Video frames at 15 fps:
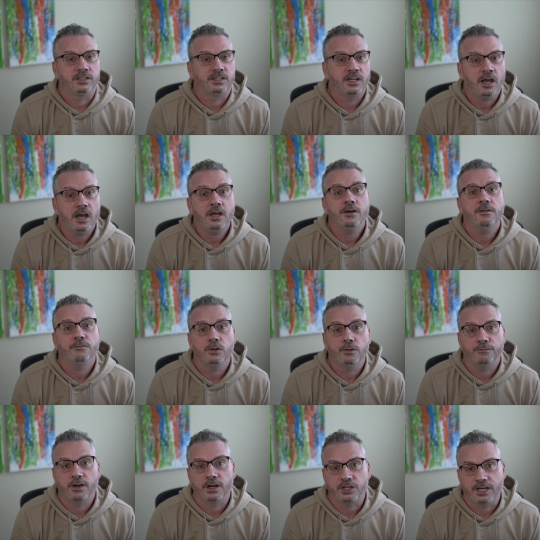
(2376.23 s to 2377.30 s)
ton of new
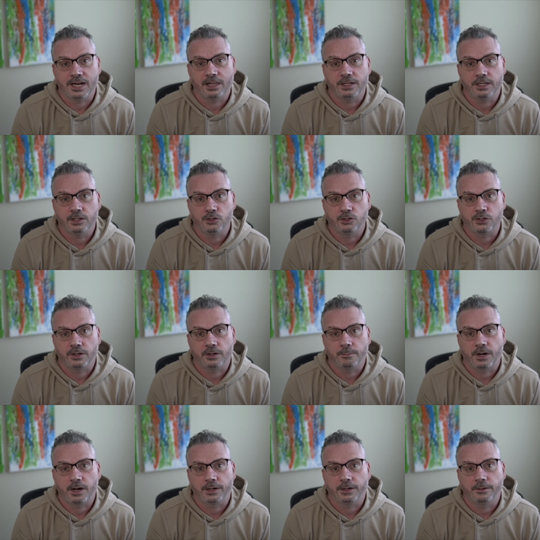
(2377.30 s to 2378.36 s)
functionality in Sugar
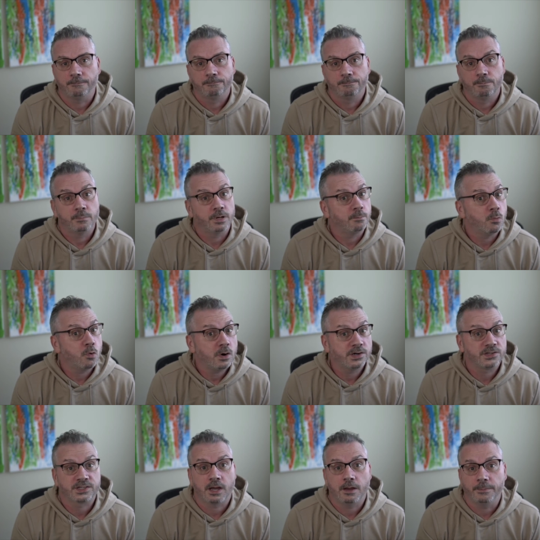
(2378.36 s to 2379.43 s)
Market, but more
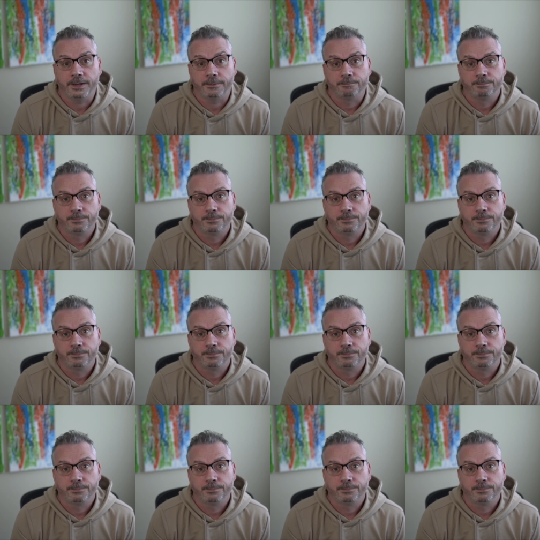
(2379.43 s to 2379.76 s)
is coming.